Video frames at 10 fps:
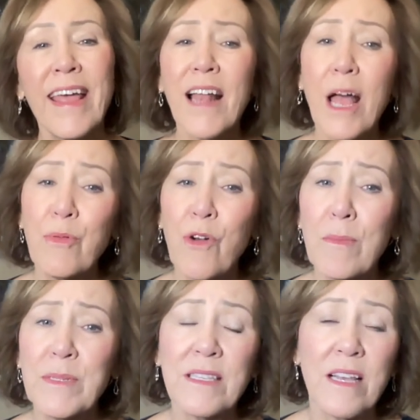and I
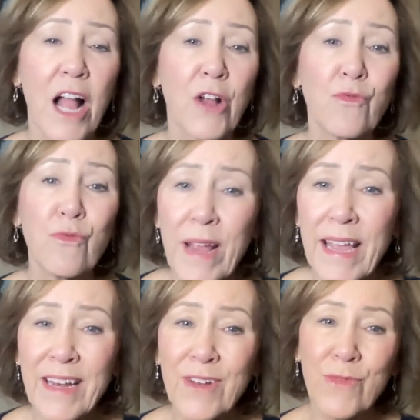promise that I
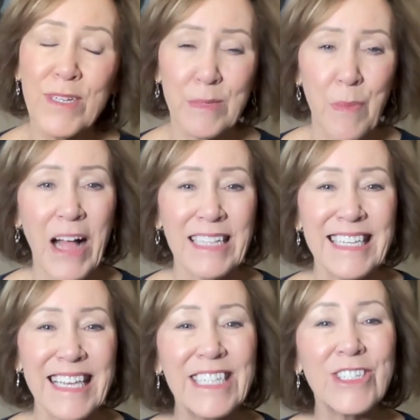read and respond
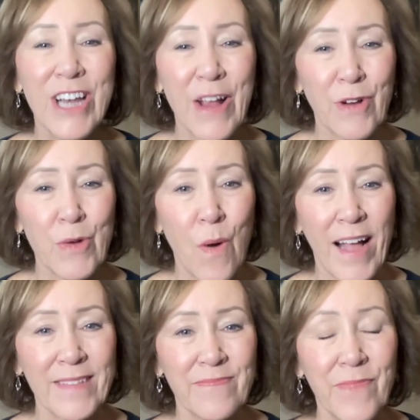to each and every
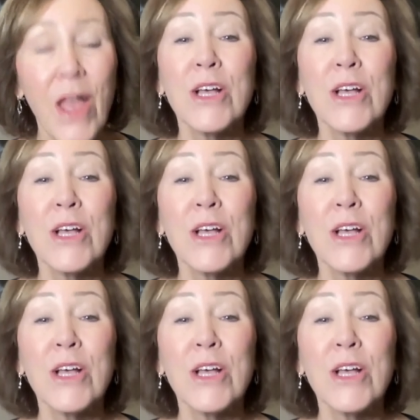one.